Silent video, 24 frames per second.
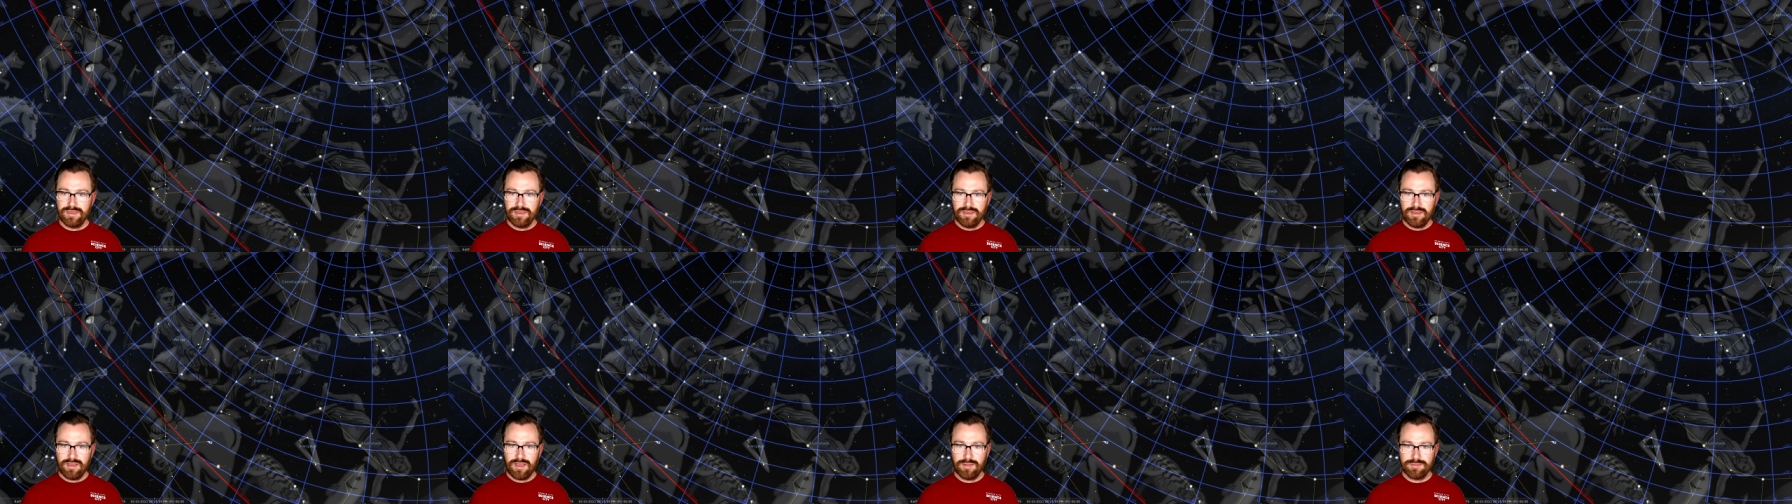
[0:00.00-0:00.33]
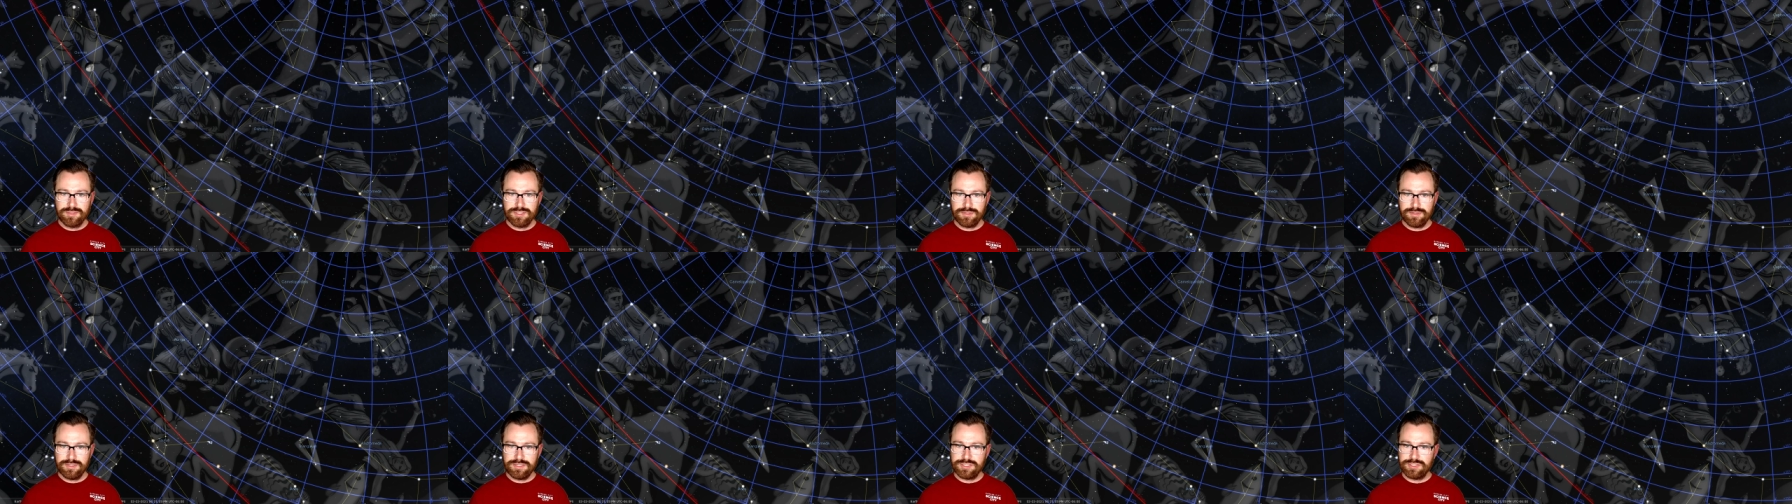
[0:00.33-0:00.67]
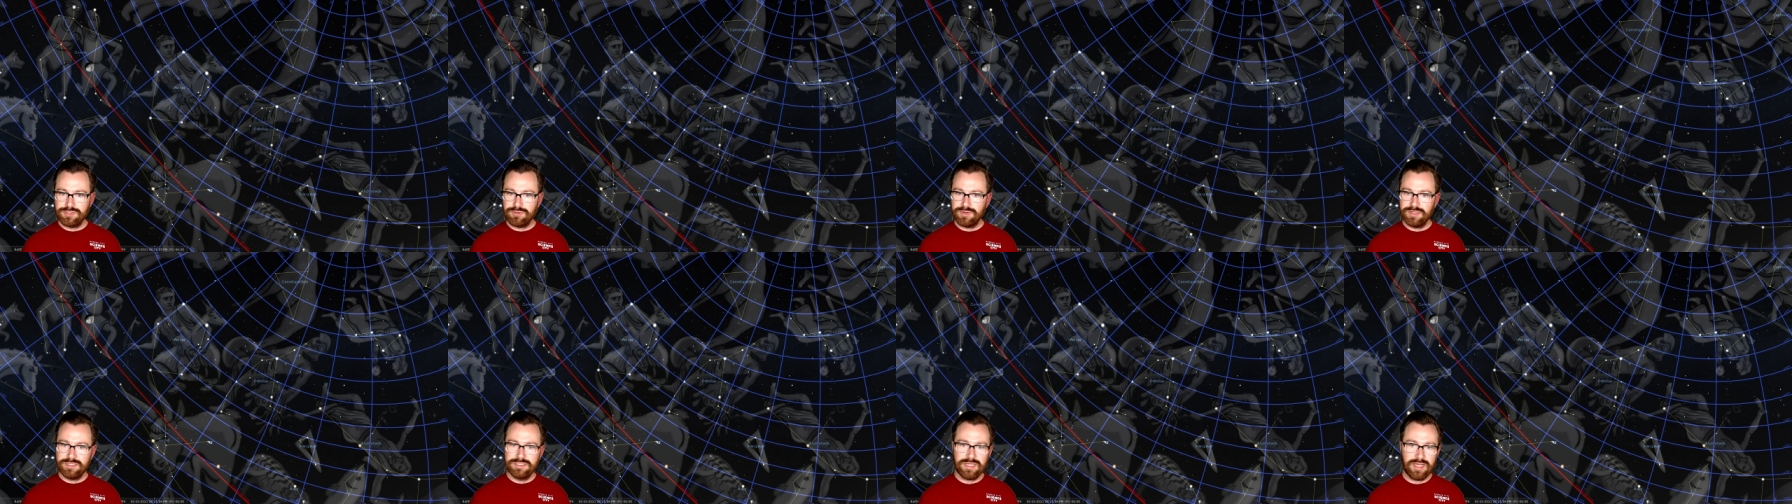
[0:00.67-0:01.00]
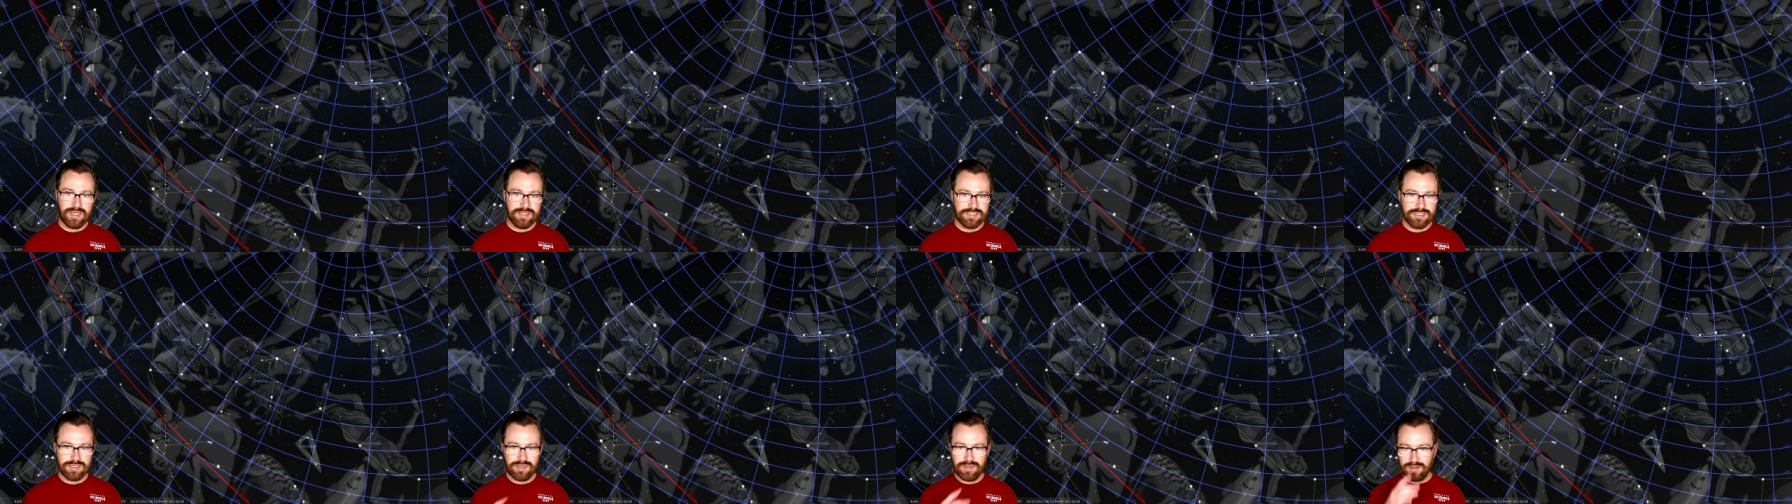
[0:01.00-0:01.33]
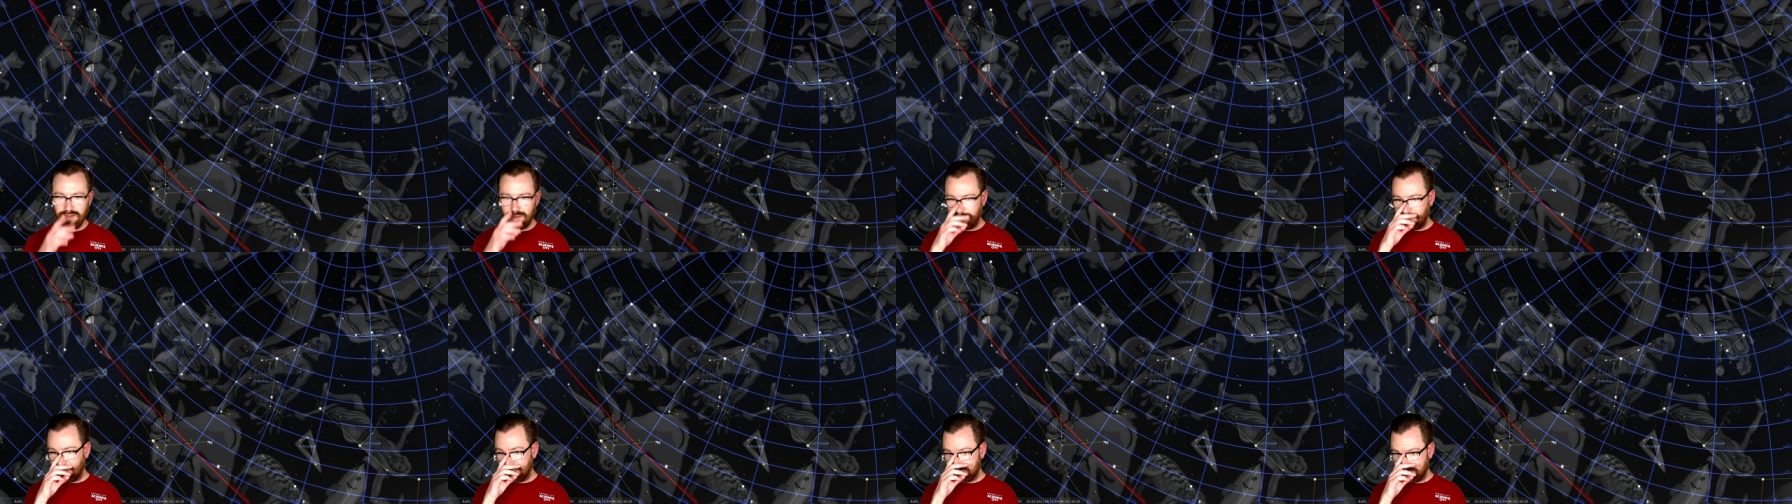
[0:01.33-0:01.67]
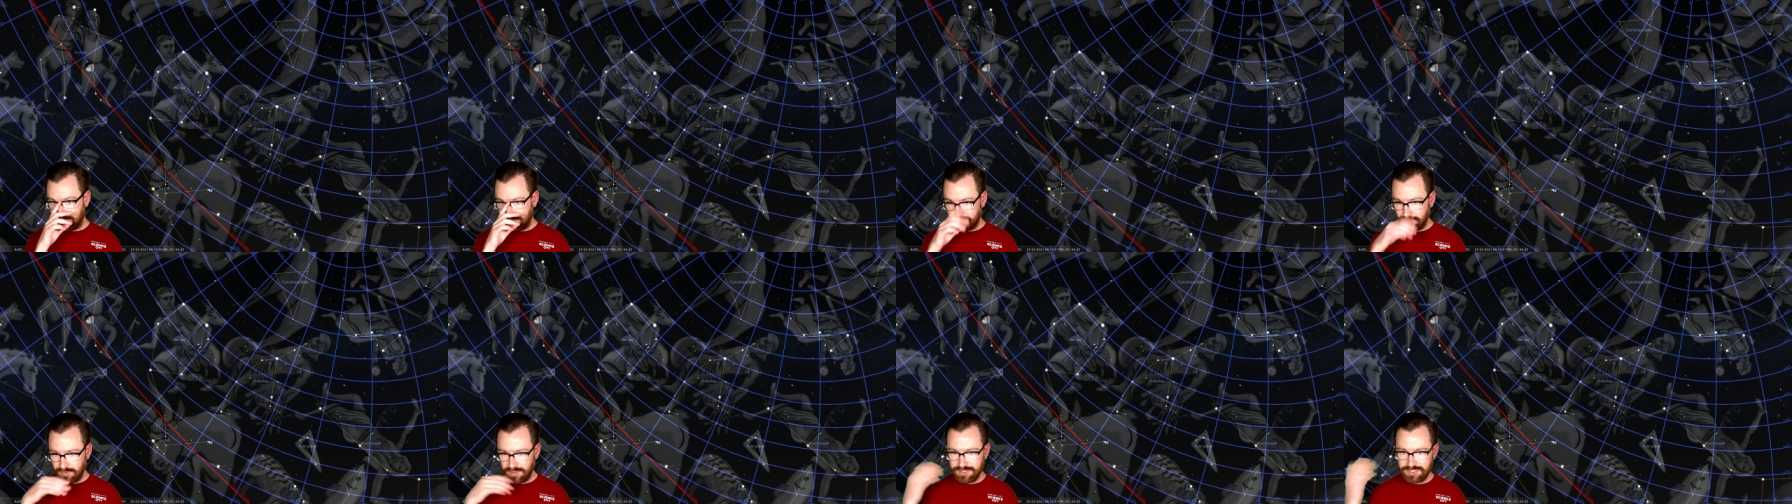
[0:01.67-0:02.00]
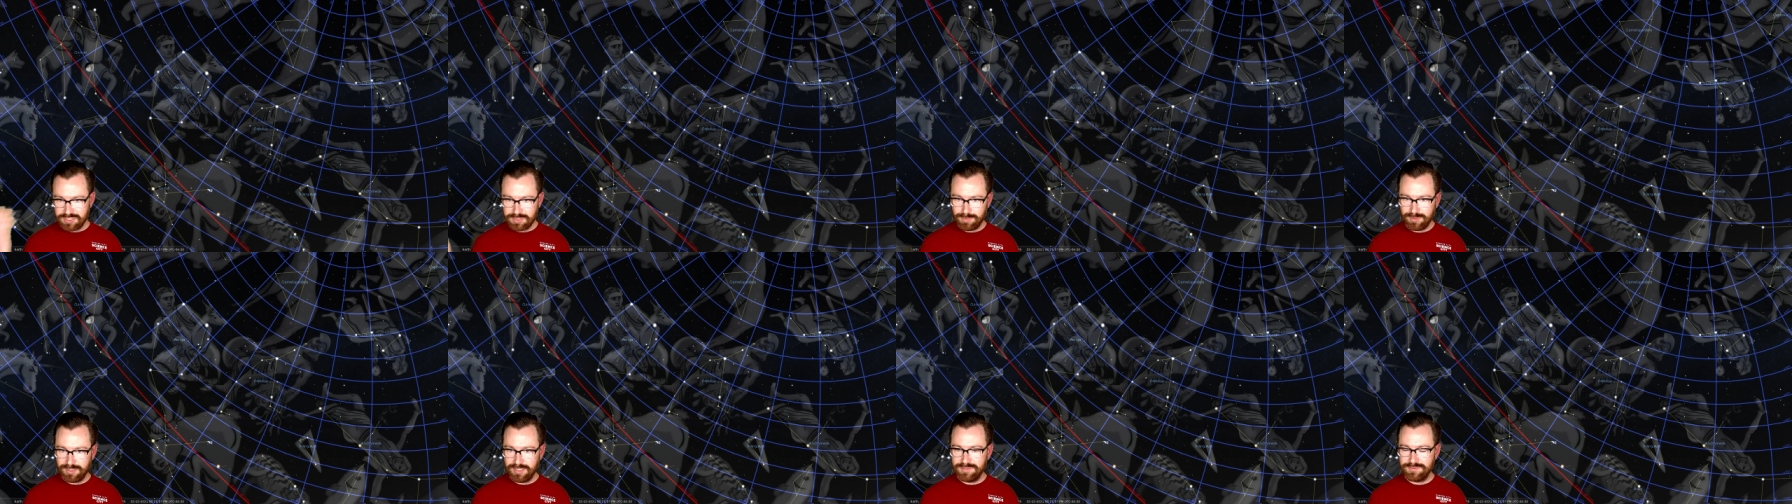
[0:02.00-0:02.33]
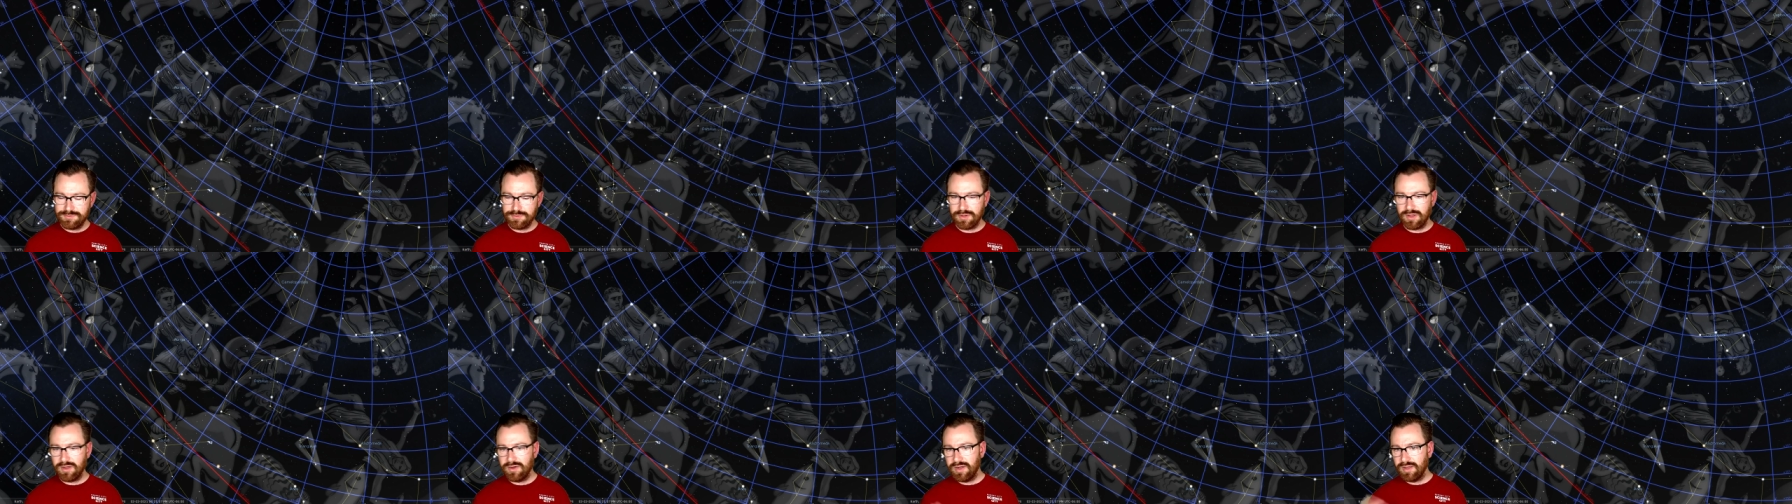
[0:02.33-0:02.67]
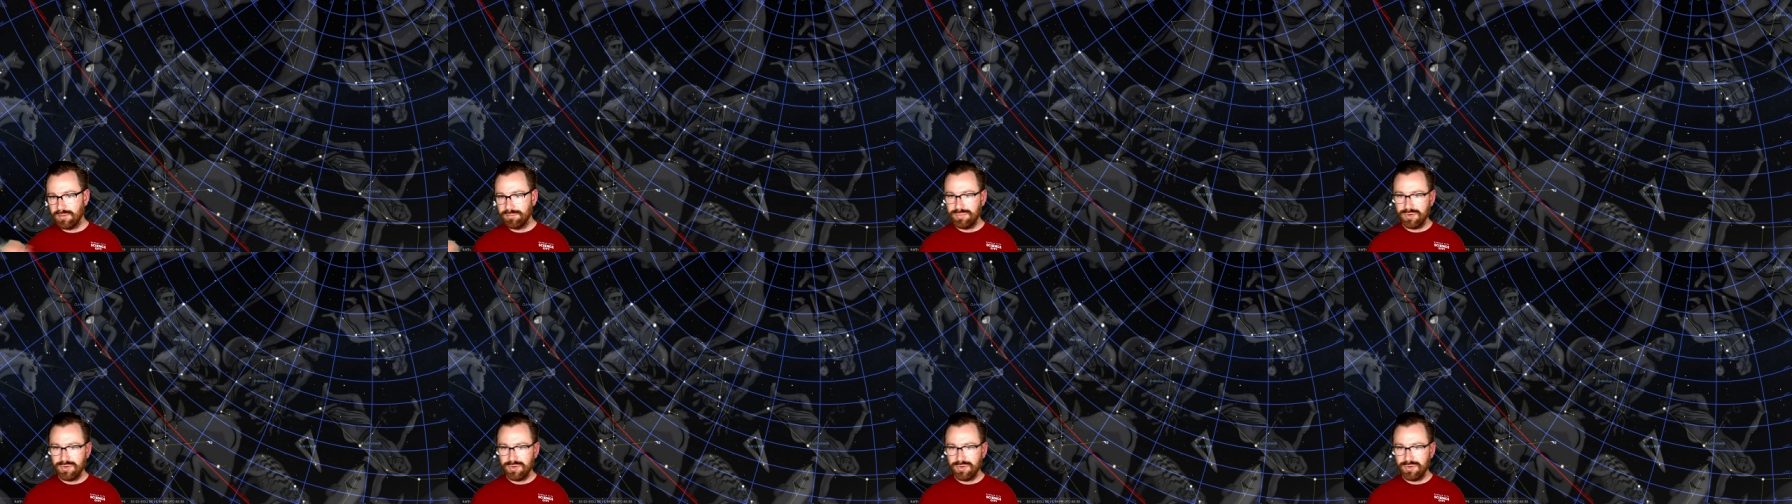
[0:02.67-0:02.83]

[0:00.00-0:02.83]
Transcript: Um, so this story ties in a bunch of religious beliefs regarding